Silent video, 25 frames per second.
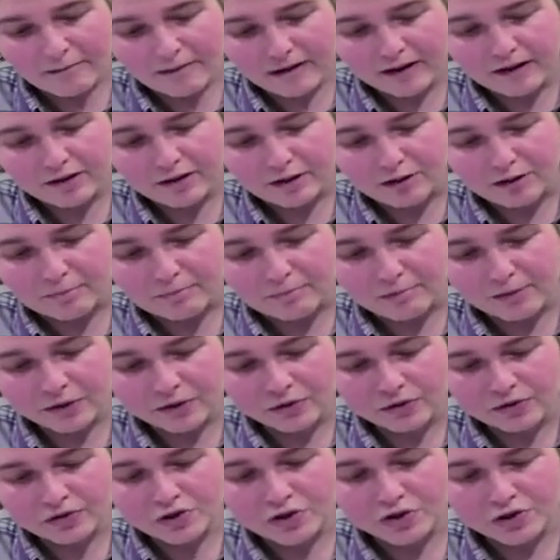either
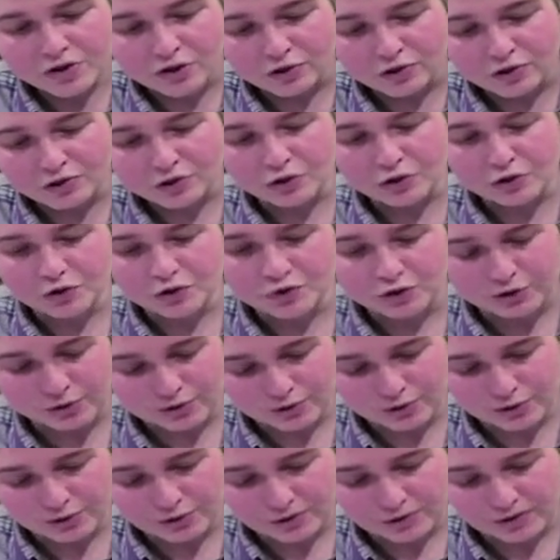put salt too
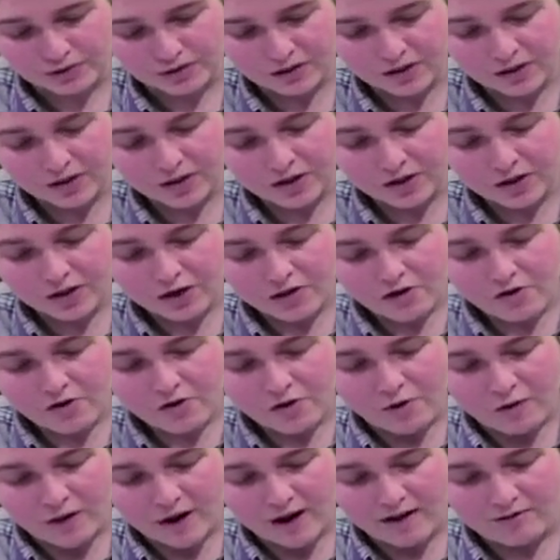soon
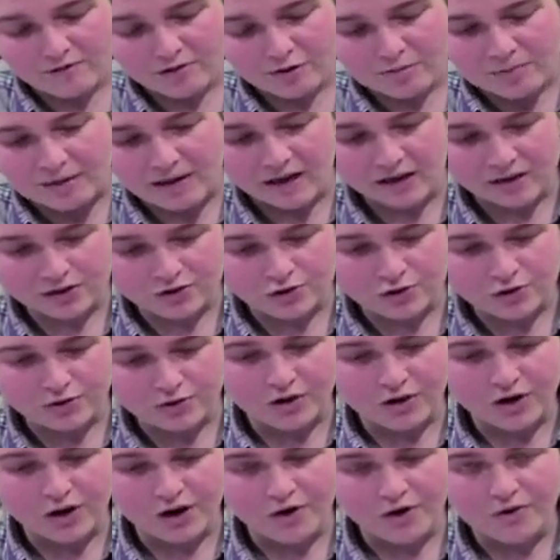or have your pan too
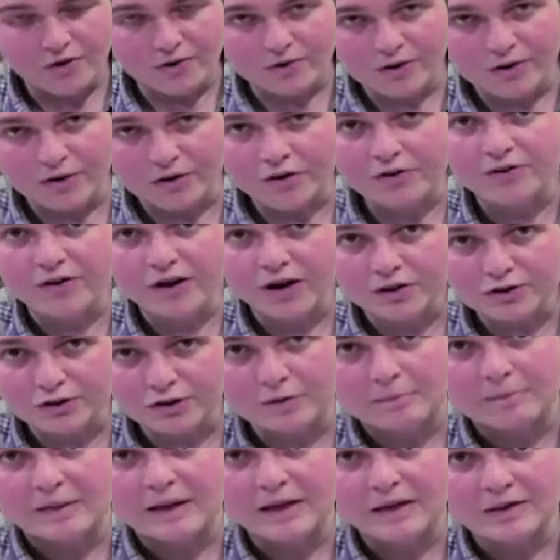low or crowd
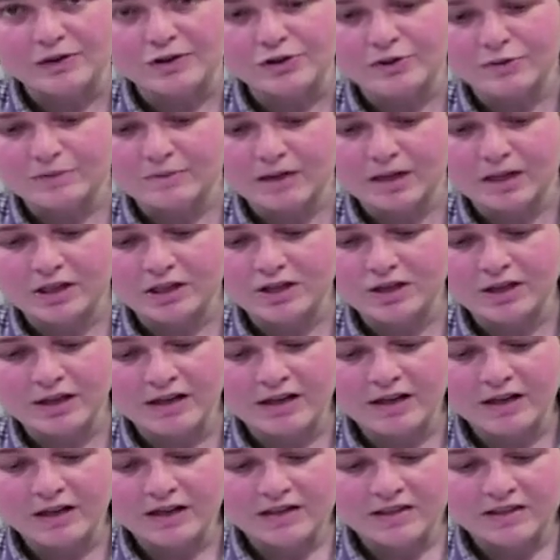your pan too
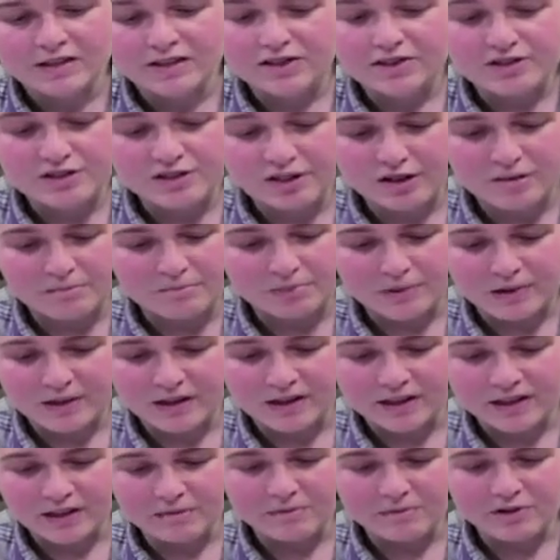much, then you start
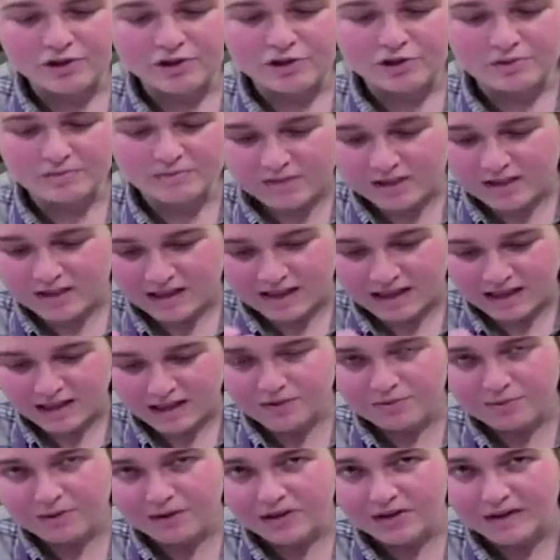boiling the mushrooms, and
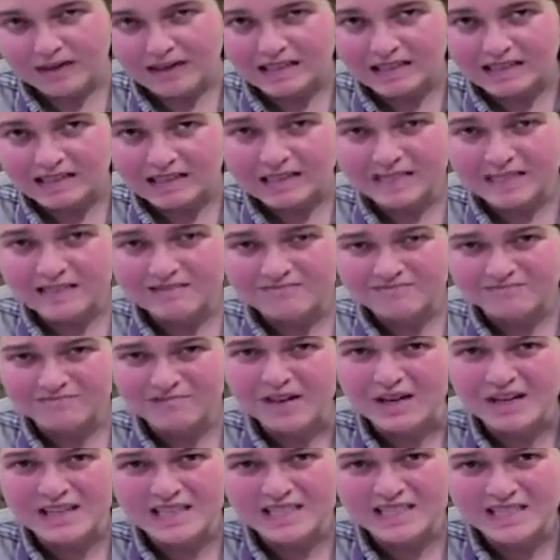that's where you get that
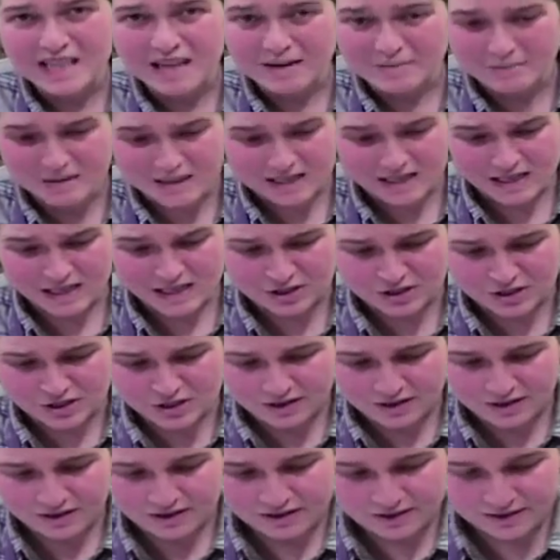really slimy
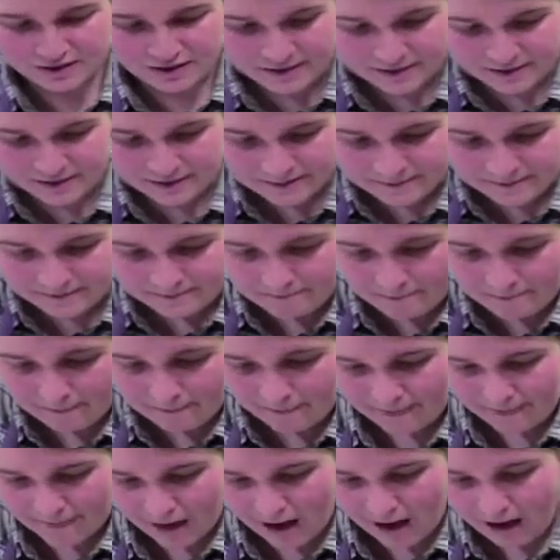texture,
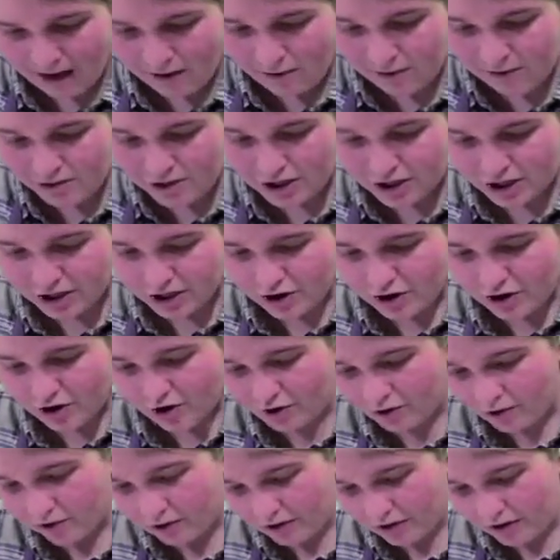which I
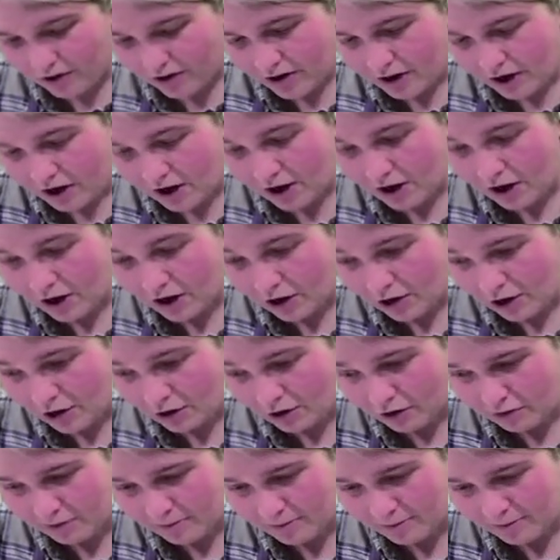know a
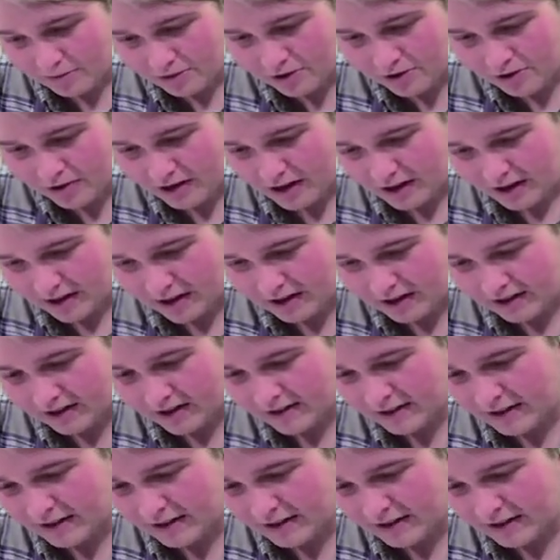lot of people don't like.